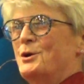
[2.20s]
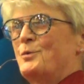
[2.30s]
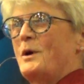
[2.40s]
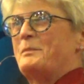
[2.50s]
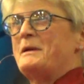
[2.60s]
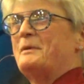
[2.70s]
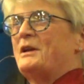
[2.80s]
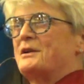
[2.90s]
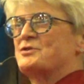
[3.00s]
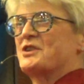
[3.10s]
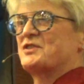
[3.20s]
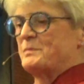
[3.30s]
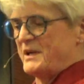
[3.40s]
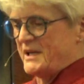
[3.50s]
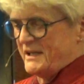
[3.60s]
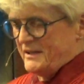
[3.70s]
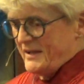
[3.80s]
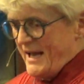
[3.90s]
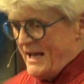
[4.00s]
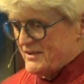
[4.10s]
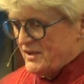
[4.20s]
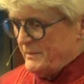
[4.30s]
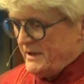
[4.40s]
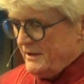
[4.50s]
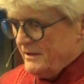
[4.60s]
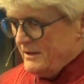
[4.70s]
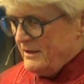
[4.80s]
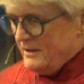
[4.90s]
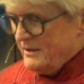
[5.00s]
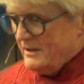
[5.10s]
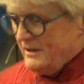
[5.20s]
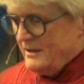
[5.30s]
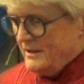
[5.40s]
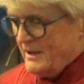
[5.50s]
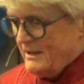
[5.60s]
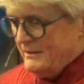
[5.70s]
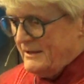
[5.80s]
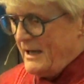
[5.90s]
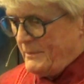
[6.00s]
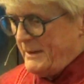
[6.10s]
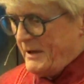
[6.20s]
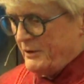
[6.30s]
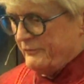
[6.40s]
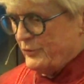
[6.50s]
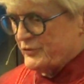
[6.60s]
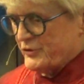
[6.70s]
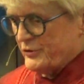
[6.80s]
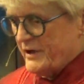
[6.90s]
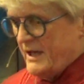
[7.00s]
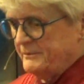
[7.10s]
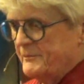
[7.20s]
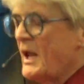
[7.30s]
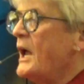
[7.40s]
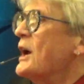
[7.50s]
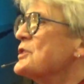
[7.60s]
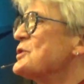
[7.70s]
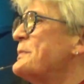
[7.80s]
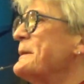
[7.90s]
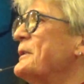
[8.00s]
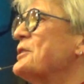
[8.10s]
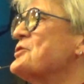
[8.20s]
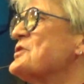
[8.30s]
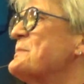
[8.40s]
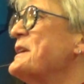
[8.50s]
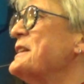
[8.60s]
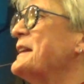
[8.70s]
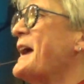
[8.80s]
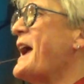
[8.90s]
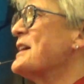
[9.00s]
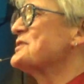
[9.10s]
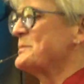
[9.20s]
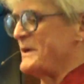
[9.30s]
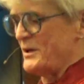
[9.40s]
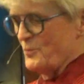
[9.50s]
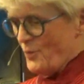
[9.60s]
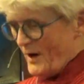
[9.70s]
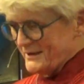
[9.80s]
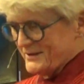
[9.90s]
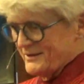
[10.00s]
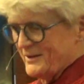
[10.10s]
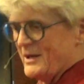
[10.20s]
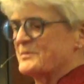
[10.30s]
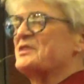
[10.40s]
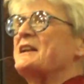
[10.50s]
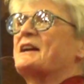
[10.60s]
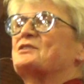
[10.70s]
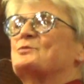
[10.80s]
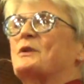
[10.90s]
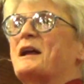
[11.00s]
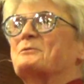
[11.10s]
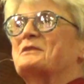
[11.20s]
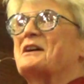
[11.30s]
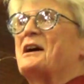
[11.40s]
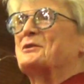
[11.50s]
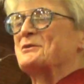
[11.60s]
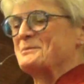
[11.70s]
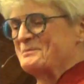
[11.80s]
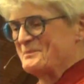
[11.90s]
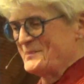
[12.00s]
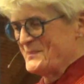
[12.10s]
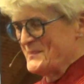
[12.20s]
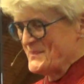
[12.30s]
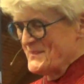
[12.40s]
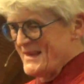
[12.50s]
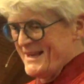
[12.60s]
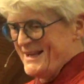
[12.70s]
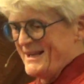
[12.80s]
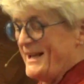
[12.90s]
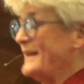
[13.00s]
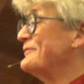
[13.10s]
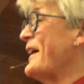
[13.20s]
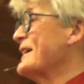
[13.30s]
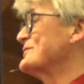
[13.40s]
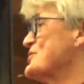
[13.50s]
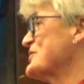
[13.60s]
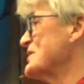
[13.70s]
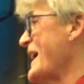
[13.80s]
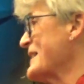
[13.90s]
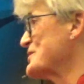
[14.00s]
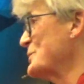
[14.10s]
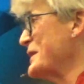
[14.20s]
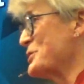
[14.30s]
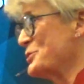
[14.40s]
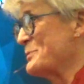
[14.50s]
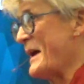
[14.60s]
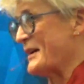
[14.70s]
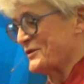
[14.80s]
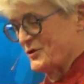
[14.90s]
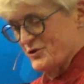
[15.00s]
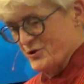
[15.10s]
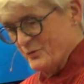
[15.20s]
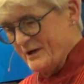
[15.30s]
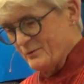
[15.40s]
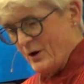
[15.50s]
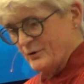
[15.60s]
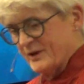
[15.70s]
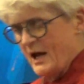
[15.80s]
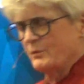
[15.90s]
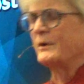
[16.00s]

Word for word: Well, people are just beginning to ask me, now my microphone's turned on, so people are just beginning to ask me what comes next when I retire. In fact, just last week, a new pastor, Cherie, wrote, I